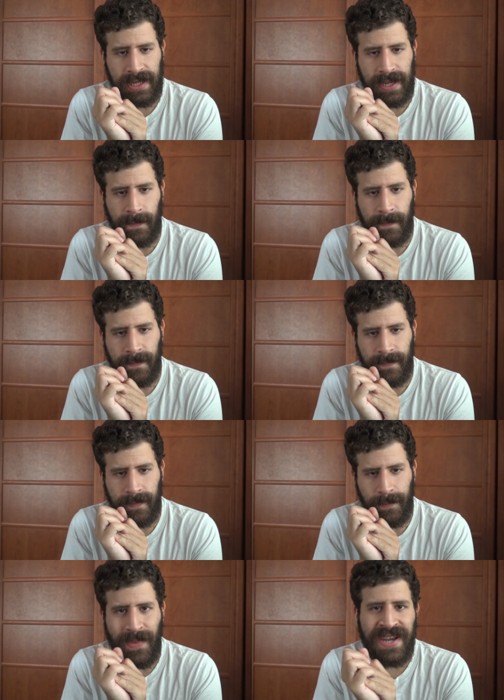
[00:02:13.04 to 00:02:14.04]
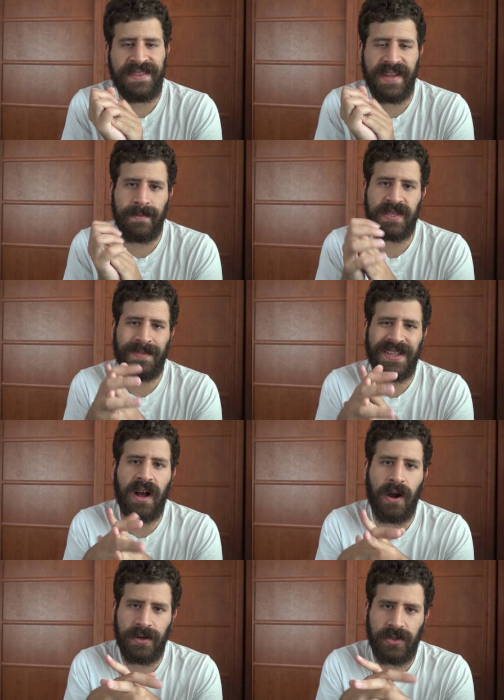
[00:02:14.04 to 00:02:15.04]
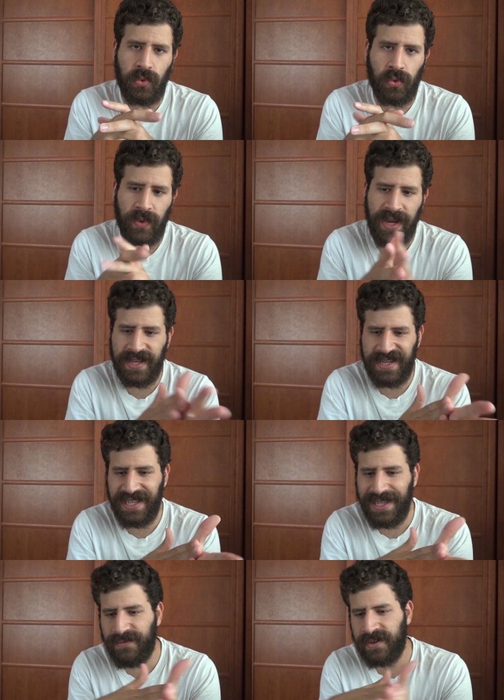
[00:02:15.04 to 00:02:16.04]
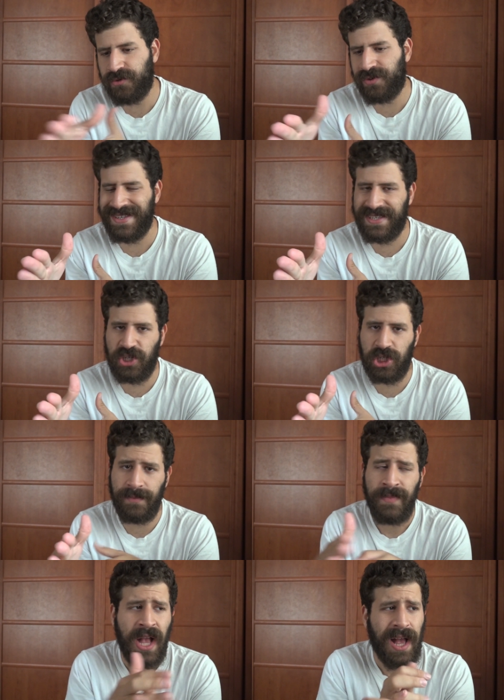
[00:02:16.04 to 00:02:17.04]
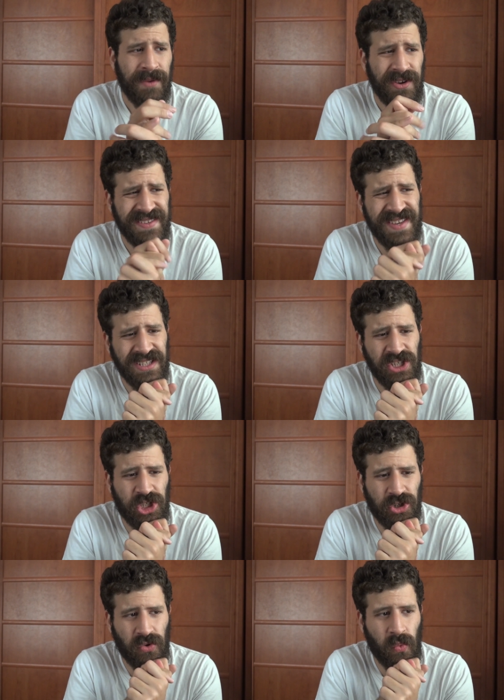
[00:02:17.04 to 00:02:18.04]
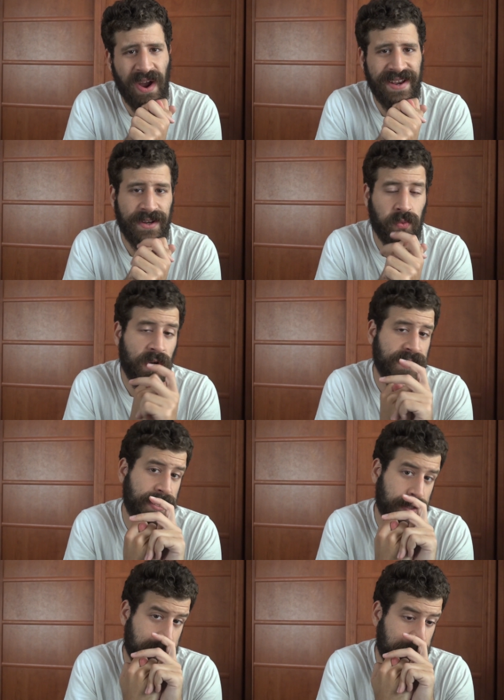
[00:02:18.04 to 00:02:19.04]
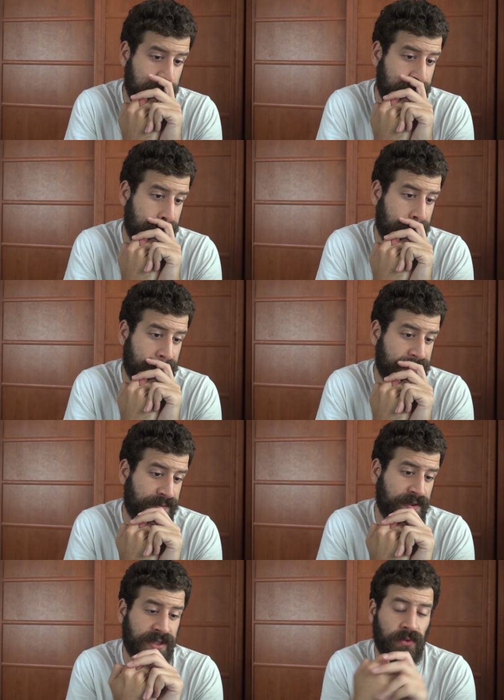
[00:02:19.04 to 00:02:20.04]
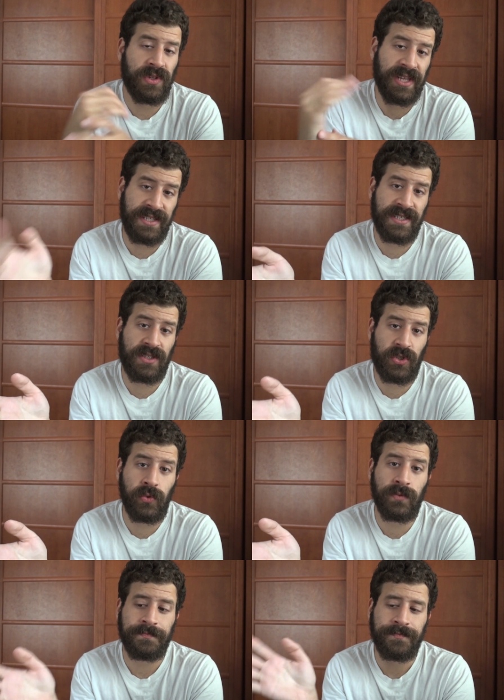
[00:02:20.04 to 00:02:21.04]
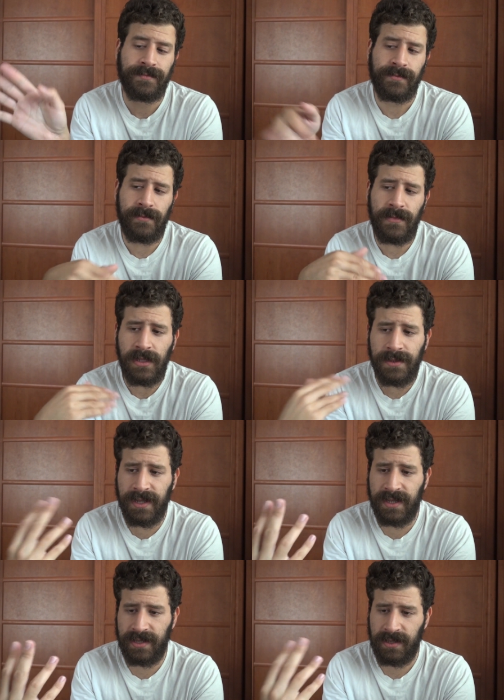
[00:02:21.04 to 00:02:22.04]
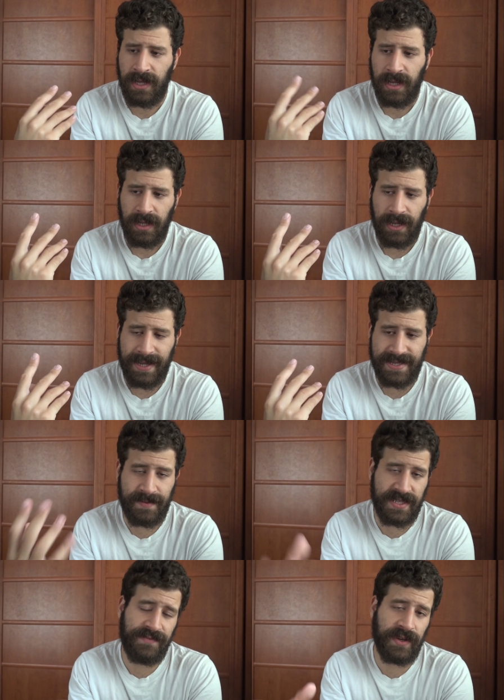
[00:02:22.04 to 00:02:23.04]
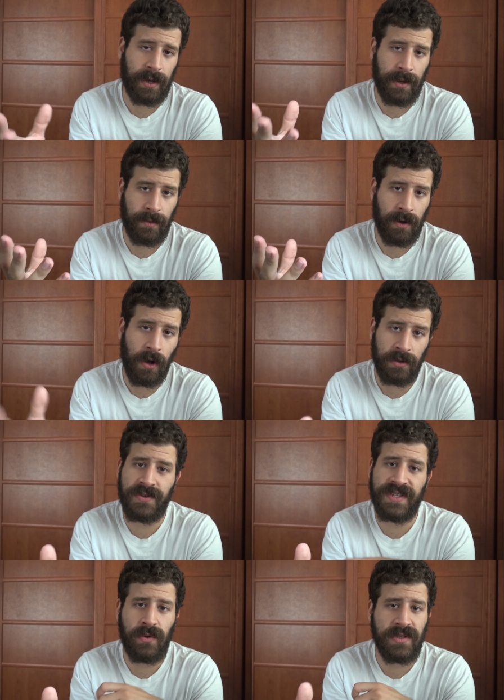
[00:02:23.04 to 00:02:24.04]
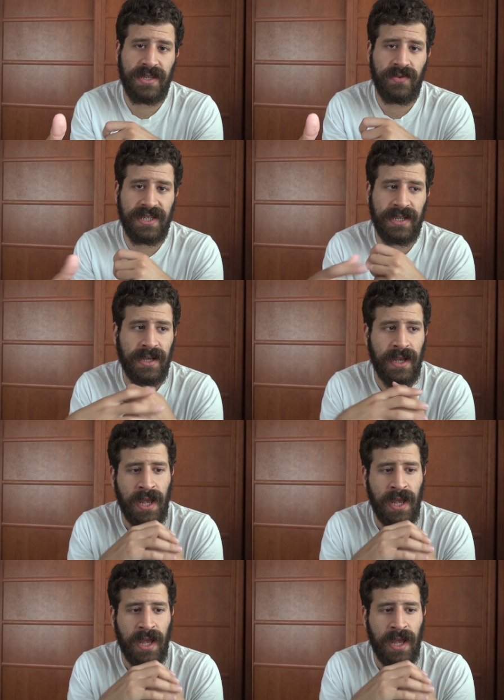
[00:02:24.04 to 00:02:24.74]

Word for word: um, many times a bit hard to create an even transition. I'm not exactly sure why that was, and it could be uh, definitely related to the uh, specific colors I was using.